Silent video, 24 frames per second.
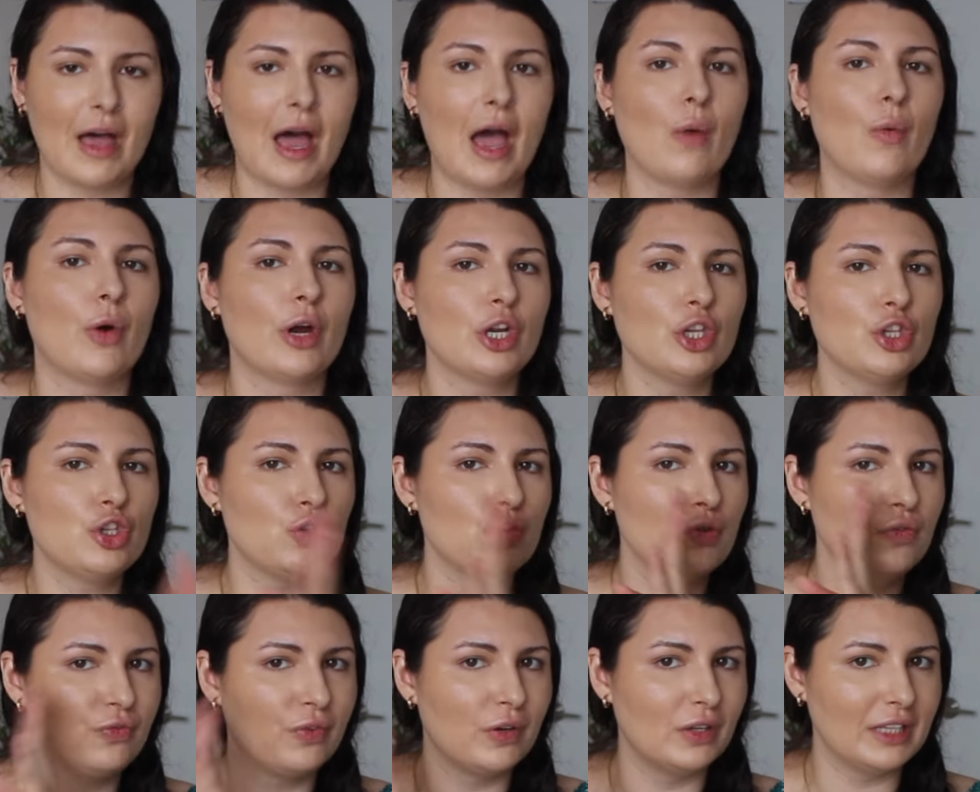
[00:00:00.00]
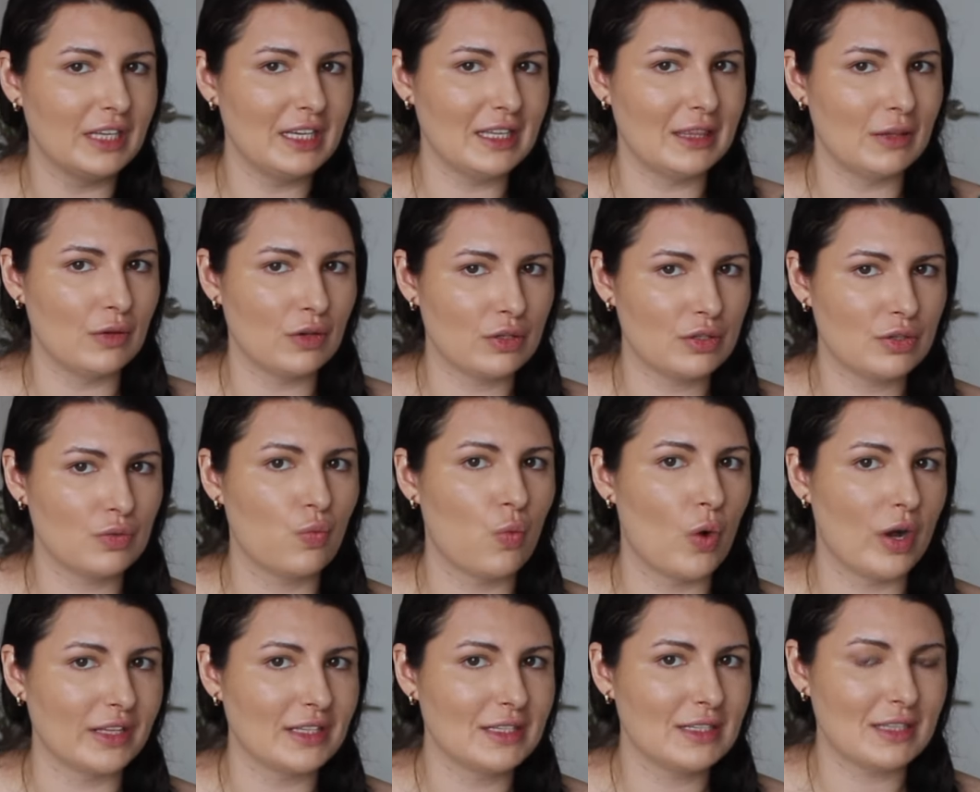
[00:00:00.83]
I wanna do fully this
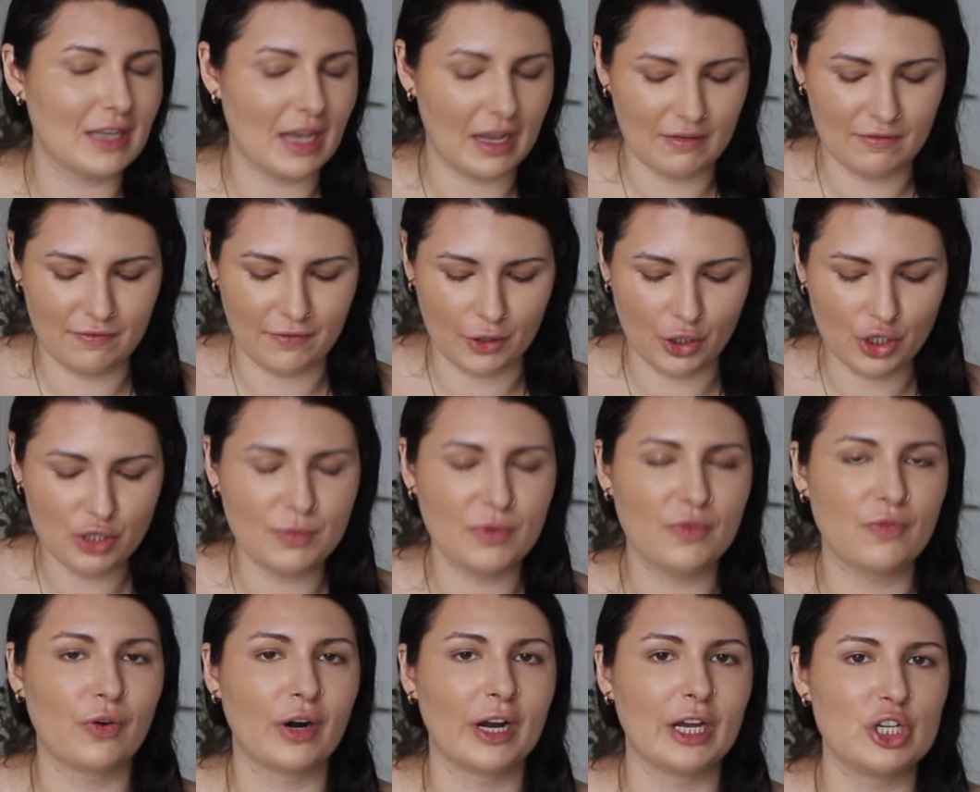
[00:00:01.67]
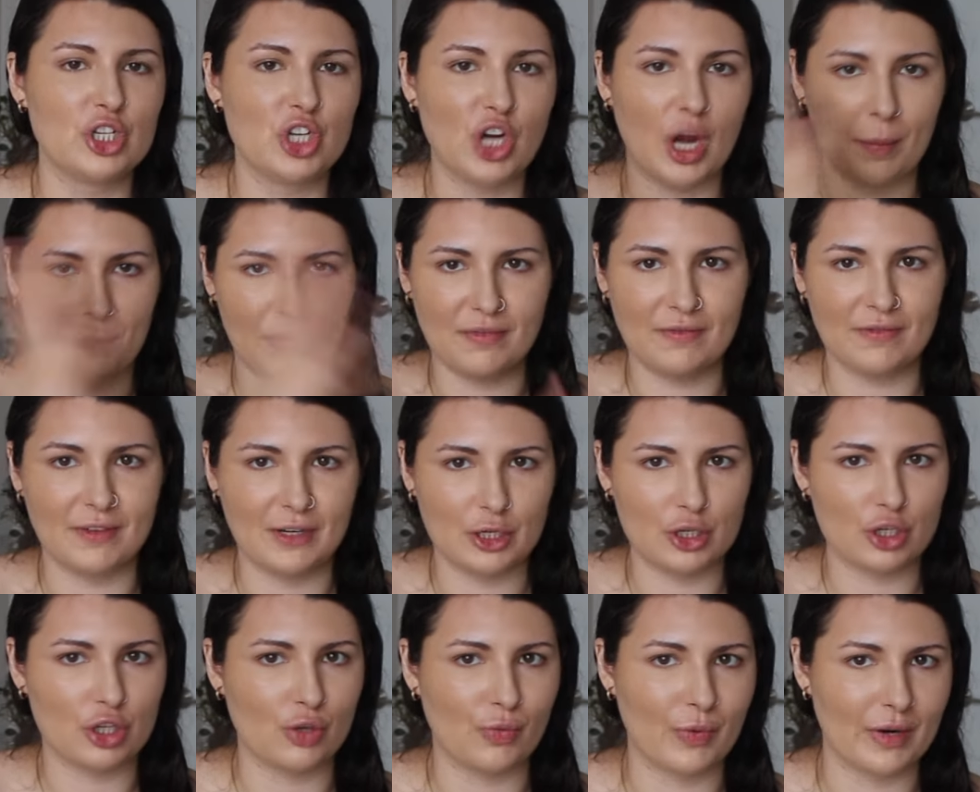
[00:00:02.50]
one side first before I jump and
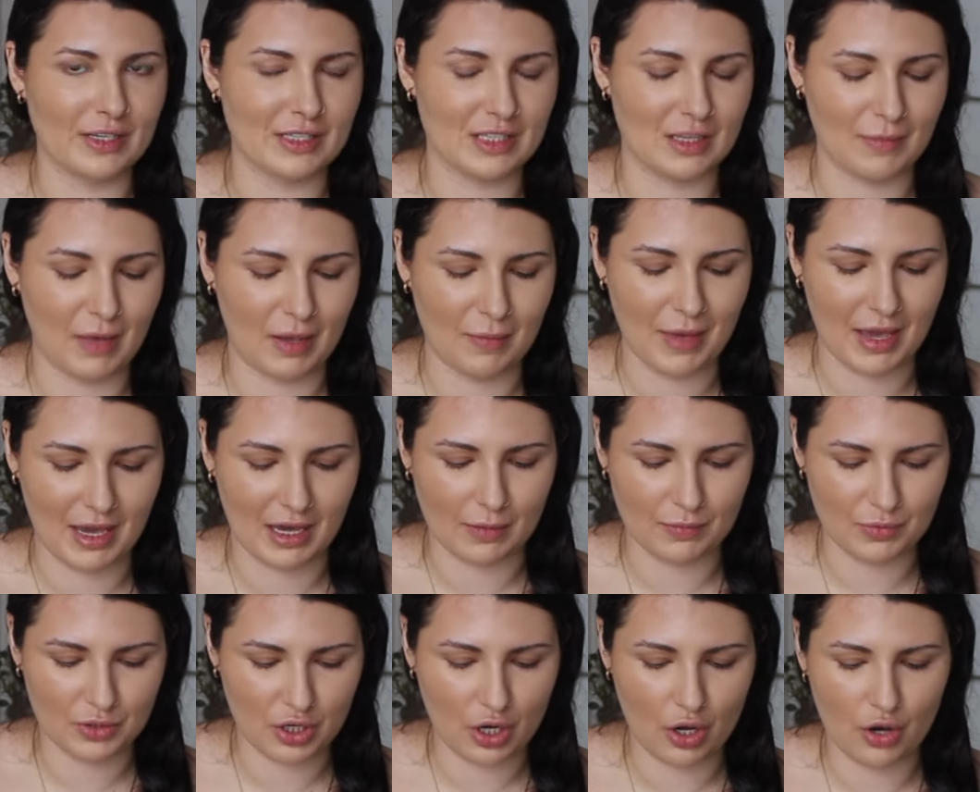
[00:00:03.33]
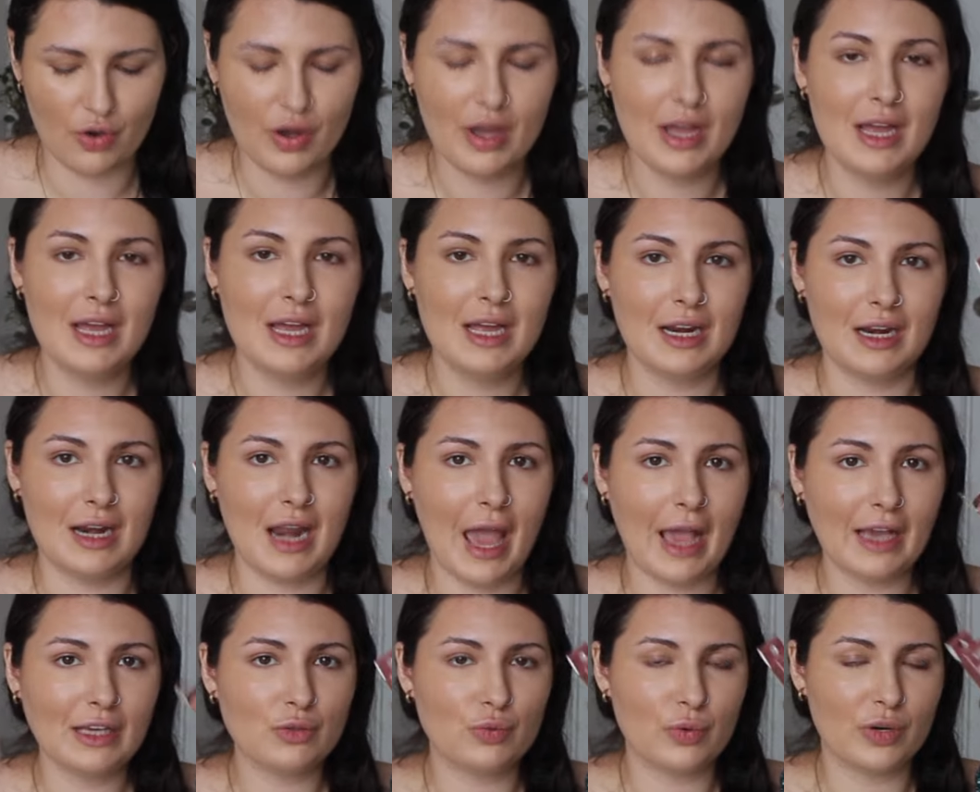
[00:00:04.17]
finish the rest of my makeup. So
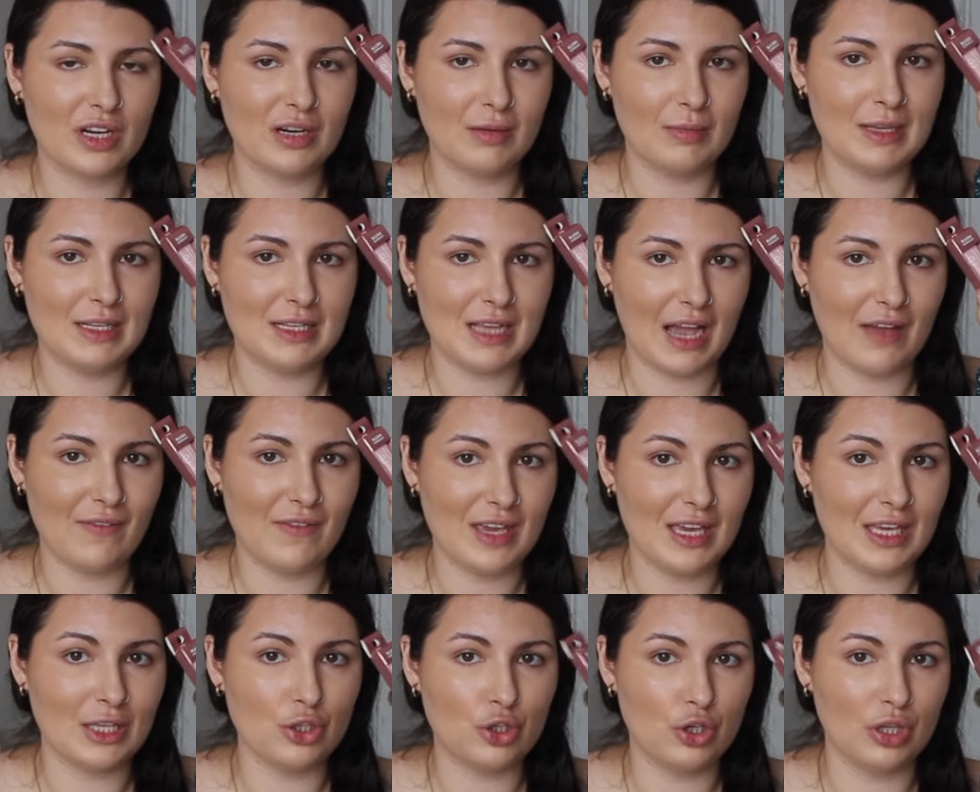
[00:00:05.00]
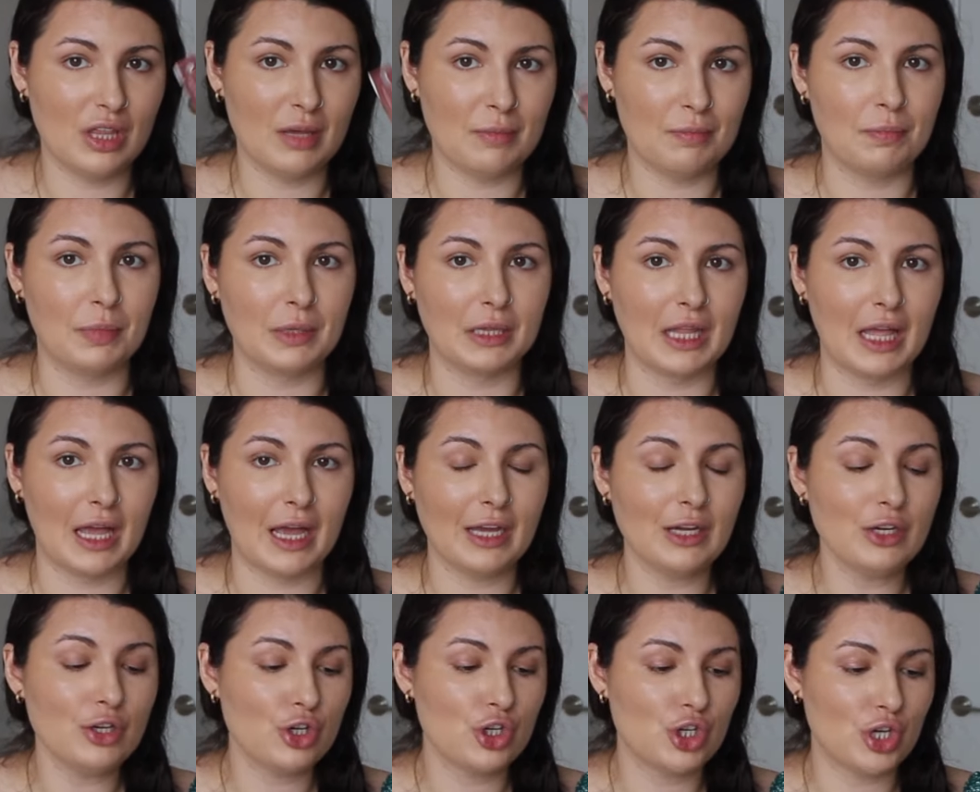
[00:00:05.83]
next, we're gonna be diving into the
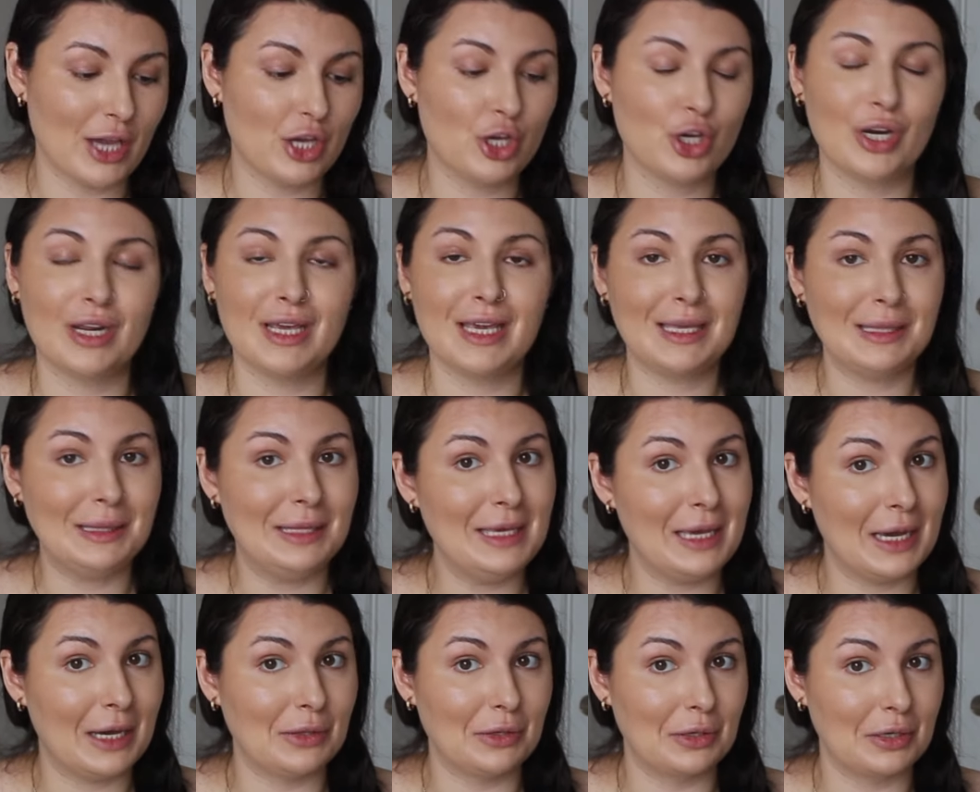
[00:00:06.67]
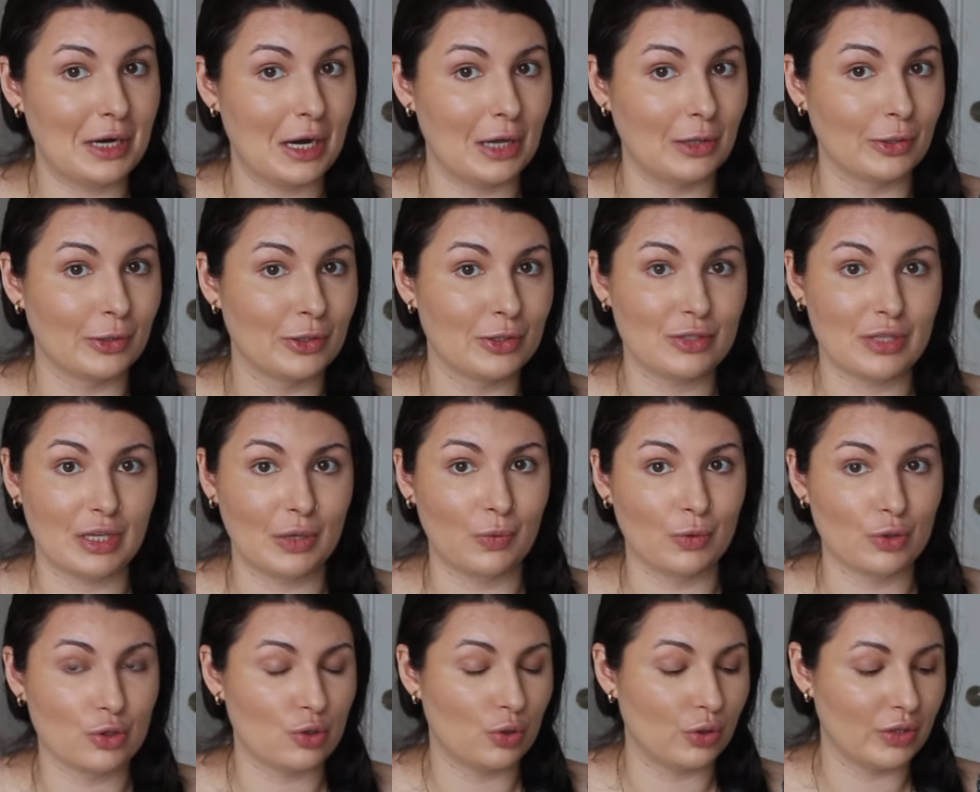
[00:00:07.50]
blush. I couldn't get the other colors, they
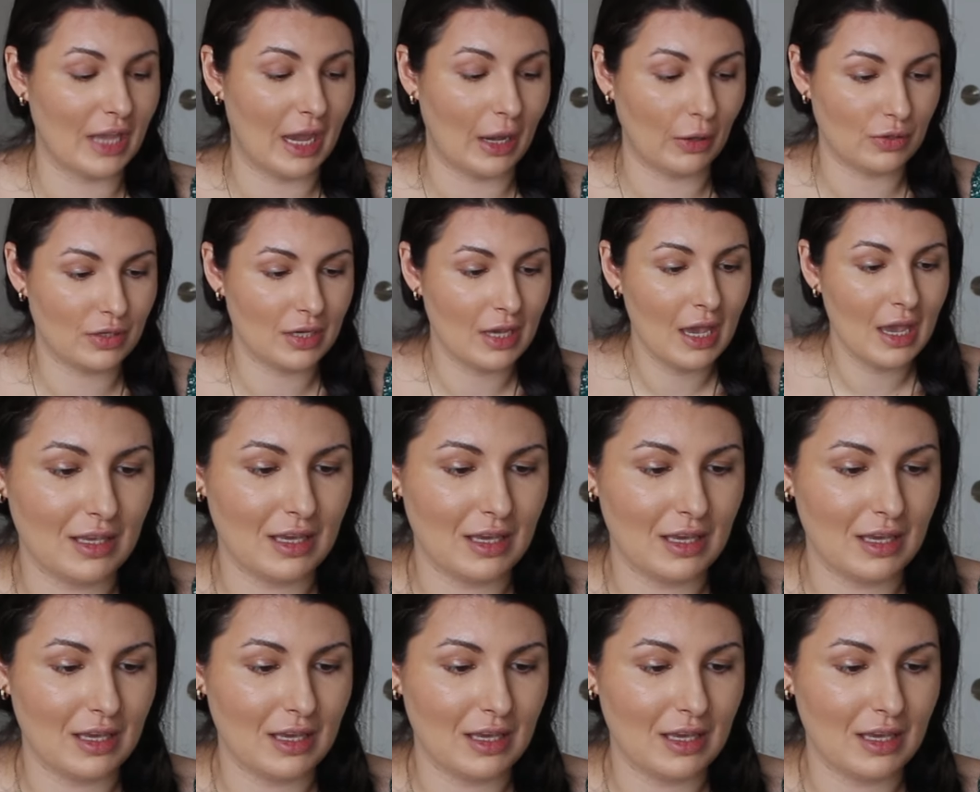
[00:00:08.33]
were sold out.